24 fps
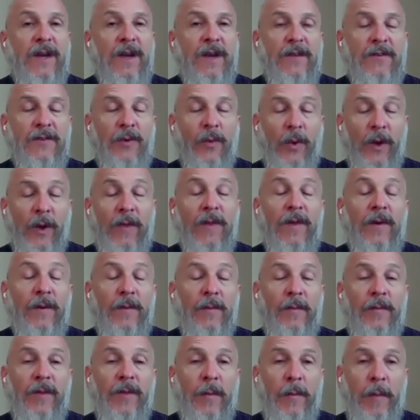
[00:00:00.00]
to win the
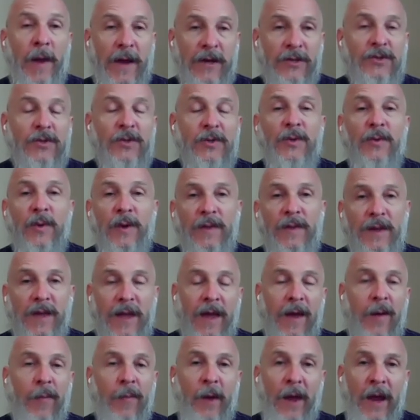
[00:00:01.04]
measure, to win the
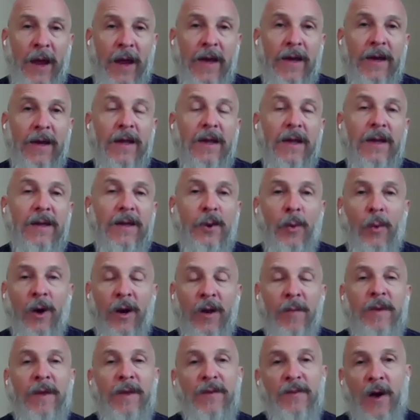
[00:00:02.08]
campaign. You want
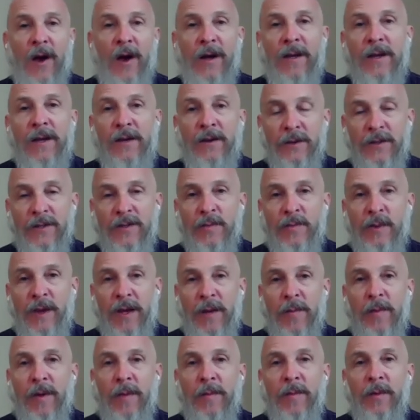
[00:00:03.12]
to be talking to as
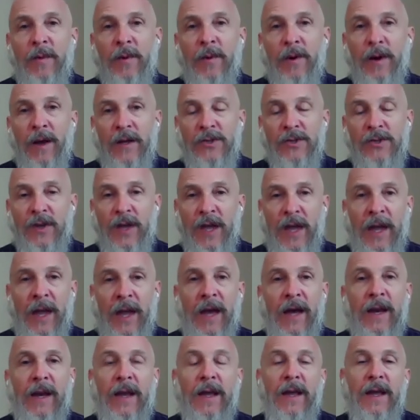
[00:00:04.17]
many people as you
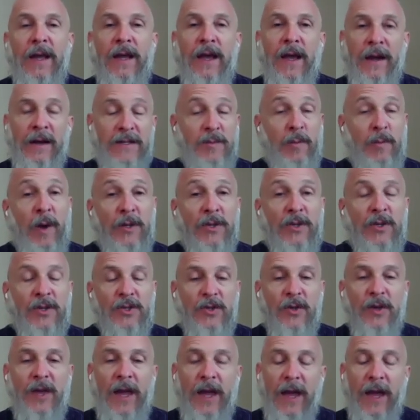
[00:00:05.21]
can and as much as
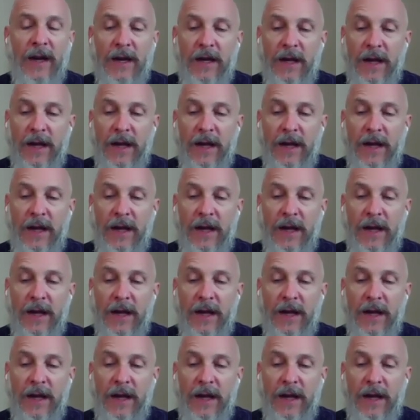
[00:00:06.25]
you can.